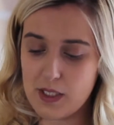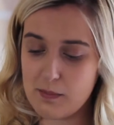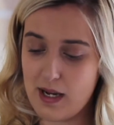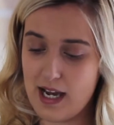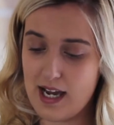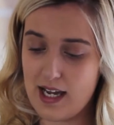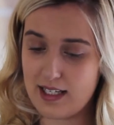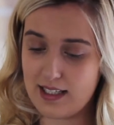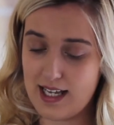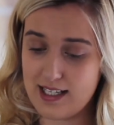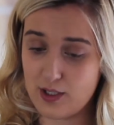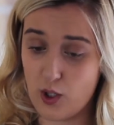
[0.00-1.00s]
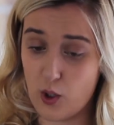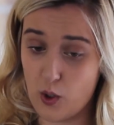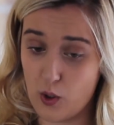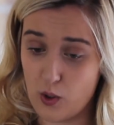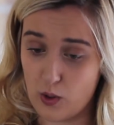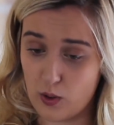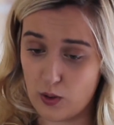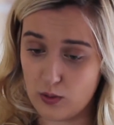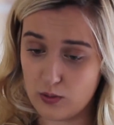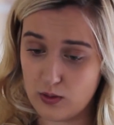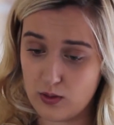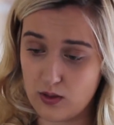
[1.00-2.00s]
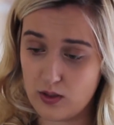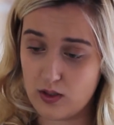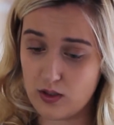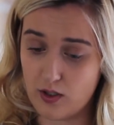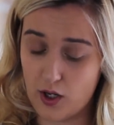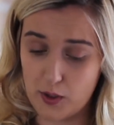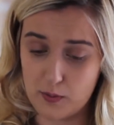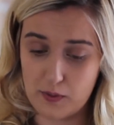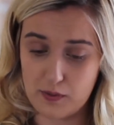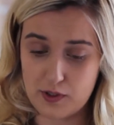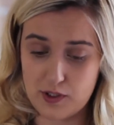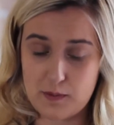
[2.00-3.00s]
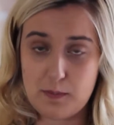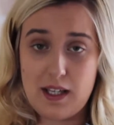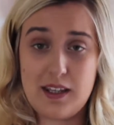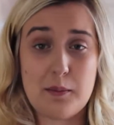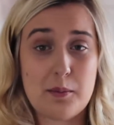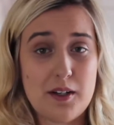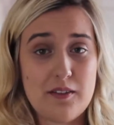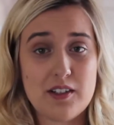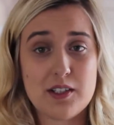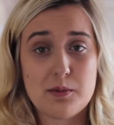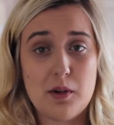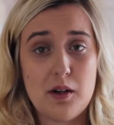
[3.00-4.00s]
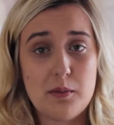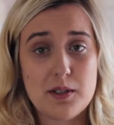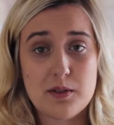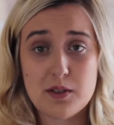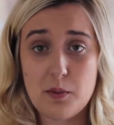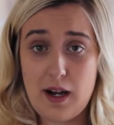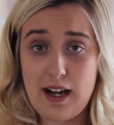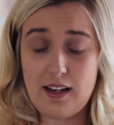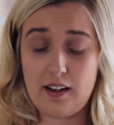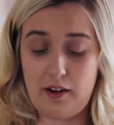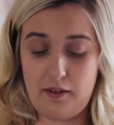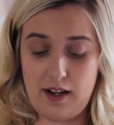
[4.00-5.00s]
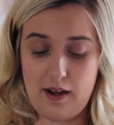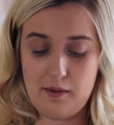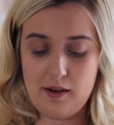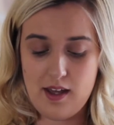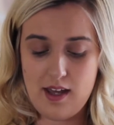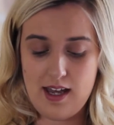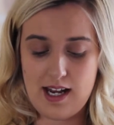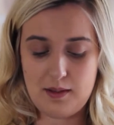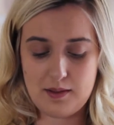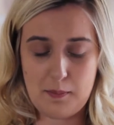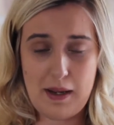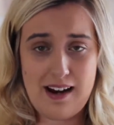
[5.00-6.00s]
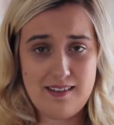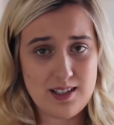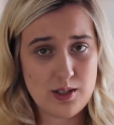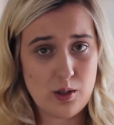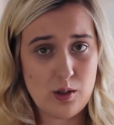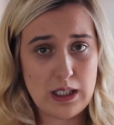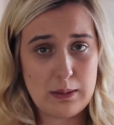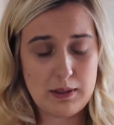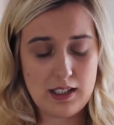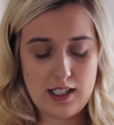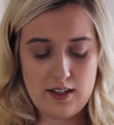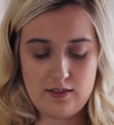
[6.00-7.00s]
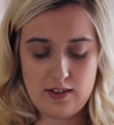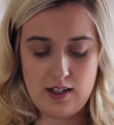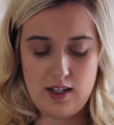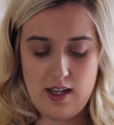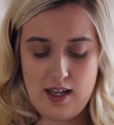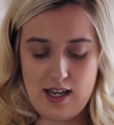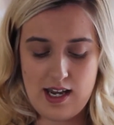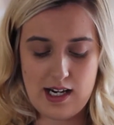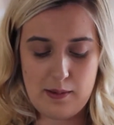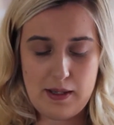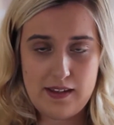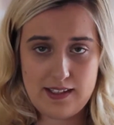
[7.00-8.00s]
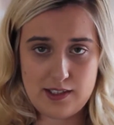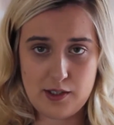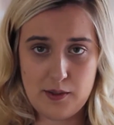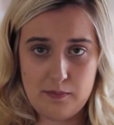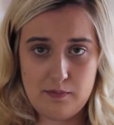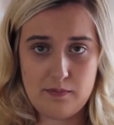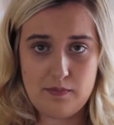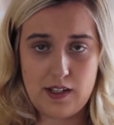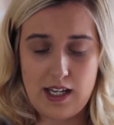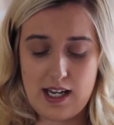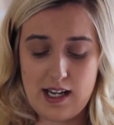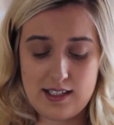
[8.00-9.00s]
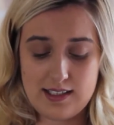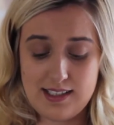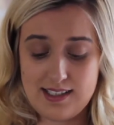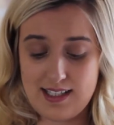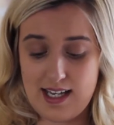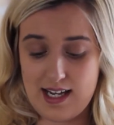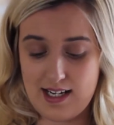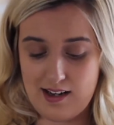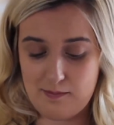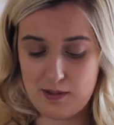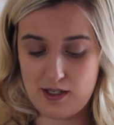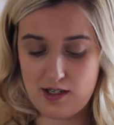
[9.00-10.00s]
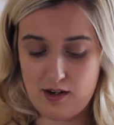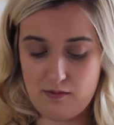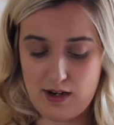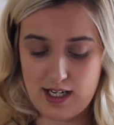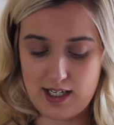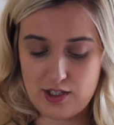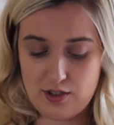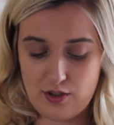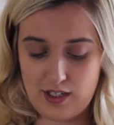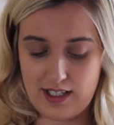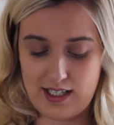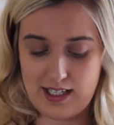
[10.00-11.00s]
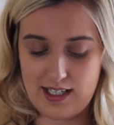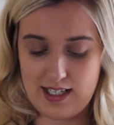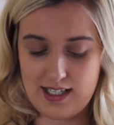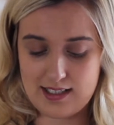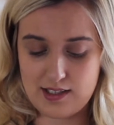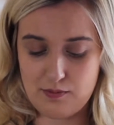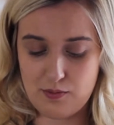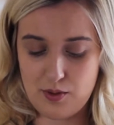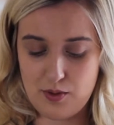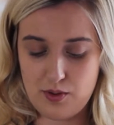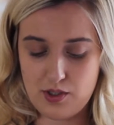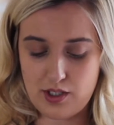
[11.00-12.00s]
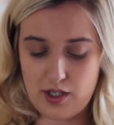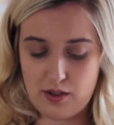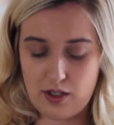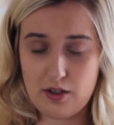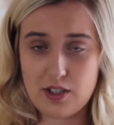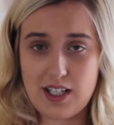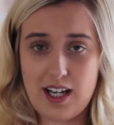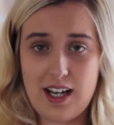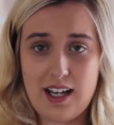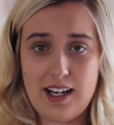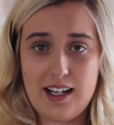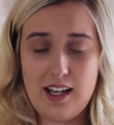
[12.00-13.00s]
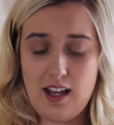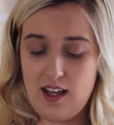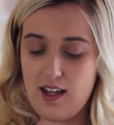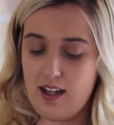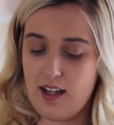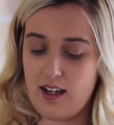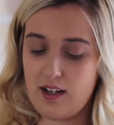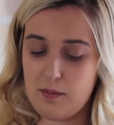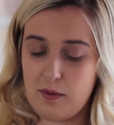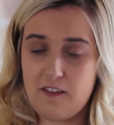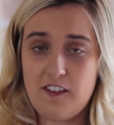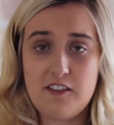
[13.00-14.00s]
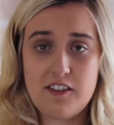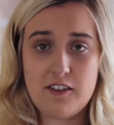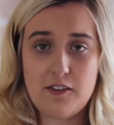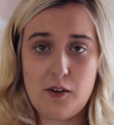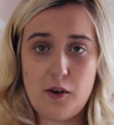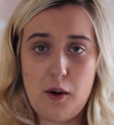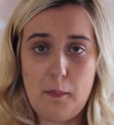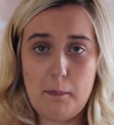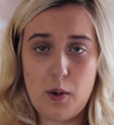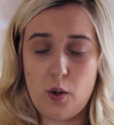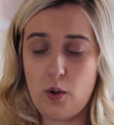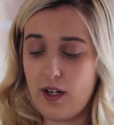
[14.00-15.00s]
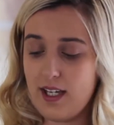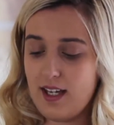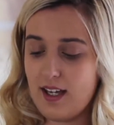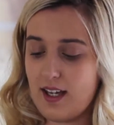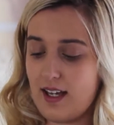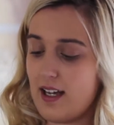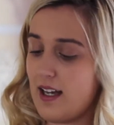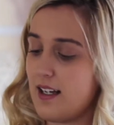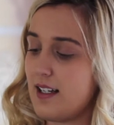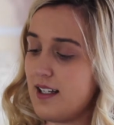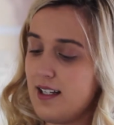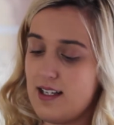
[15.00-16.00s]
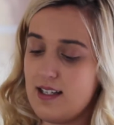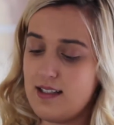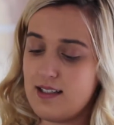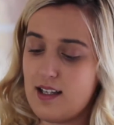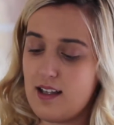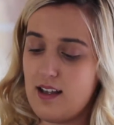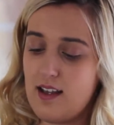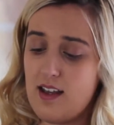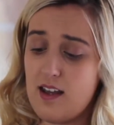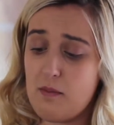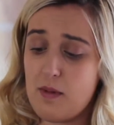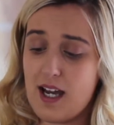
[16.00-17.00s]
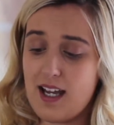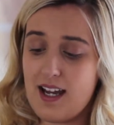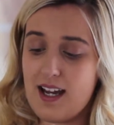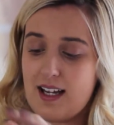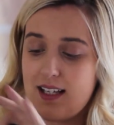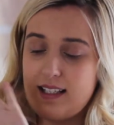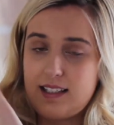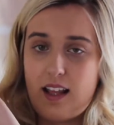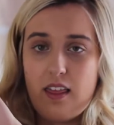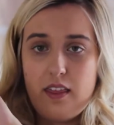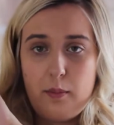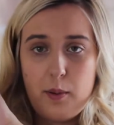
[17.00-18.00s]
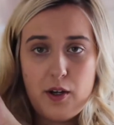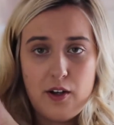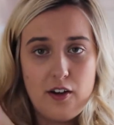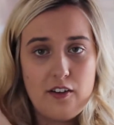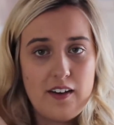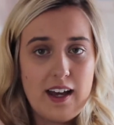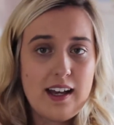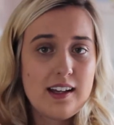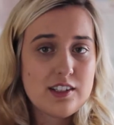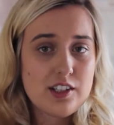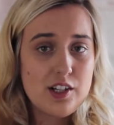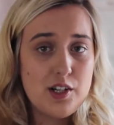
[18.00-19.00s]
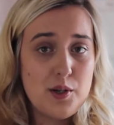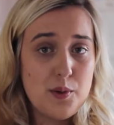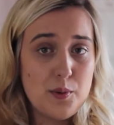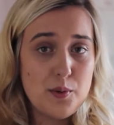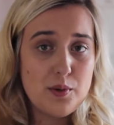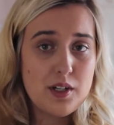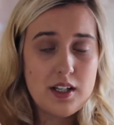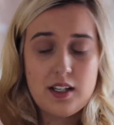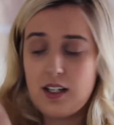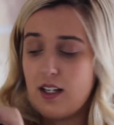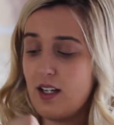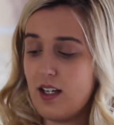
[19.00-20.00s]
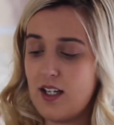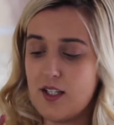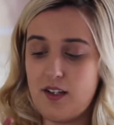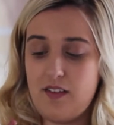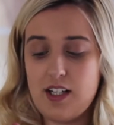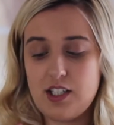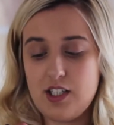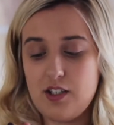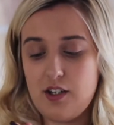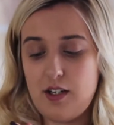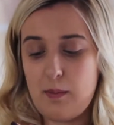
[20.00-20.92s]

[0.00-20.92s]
my last haul, not the one that's just been the previous one, which was a while ago now, and it was a Paris haul, I believe. And I picked this up, and since then, I've been really enjoying it. And it is the Rouge Coco Shine in number 54 Boy, and it is, my eyes, the perfect nude. So I've actually done